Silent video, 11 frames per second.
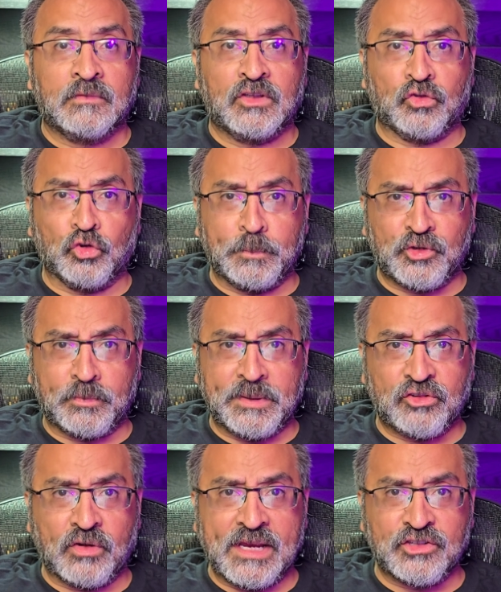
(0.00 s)
The group should be
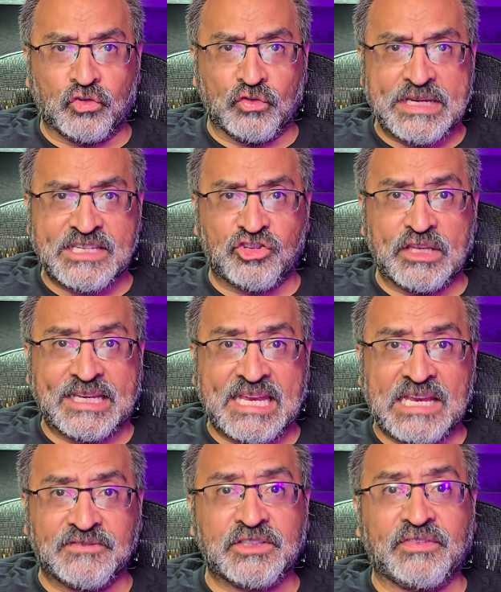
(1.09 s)
trying to reach the
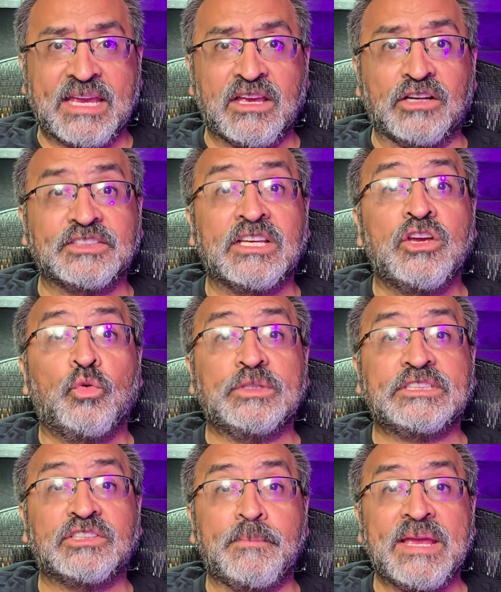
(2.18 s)
Caves of Chaos,
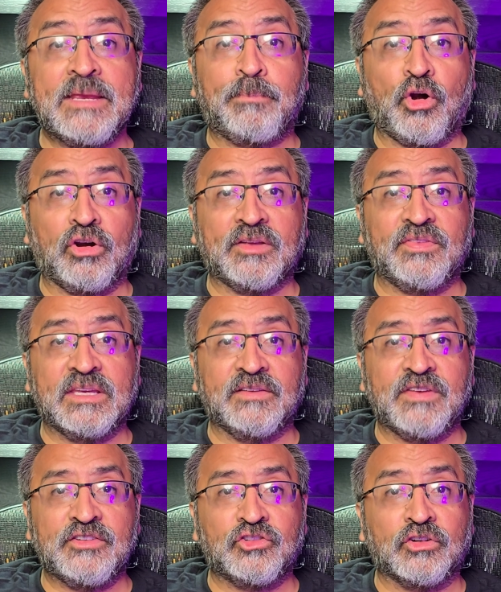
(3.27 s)
which is the main part of the
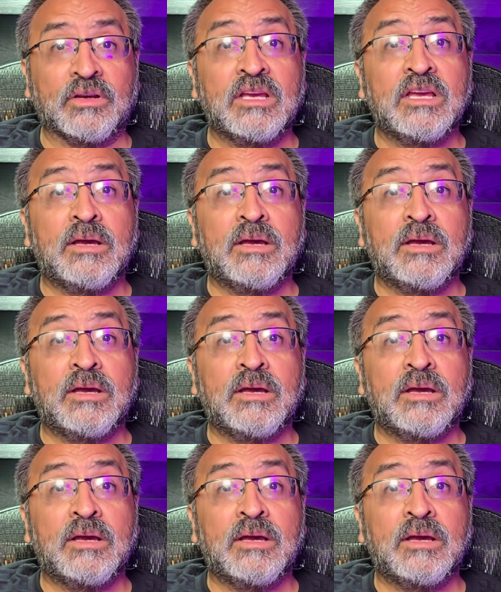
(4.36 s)
adventure,